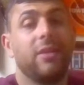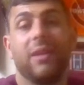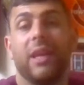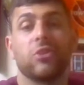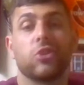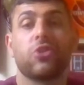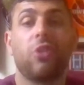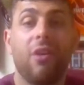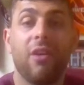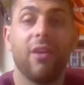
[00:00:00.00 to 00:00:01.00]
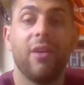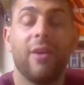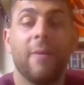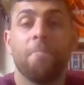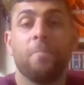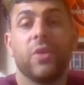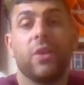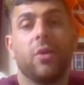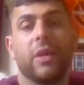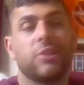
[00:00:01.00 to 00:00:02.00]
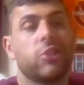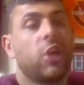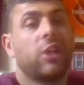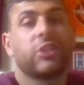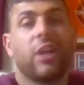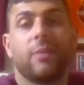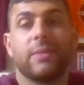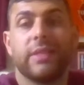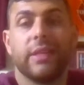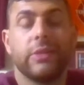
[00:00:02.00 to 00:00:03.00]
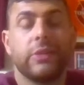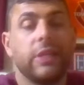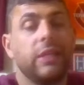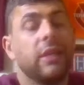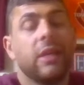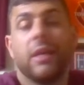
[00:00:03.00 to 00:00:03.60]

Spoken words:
He's a star. Against Josh Dobbs in Tennessee.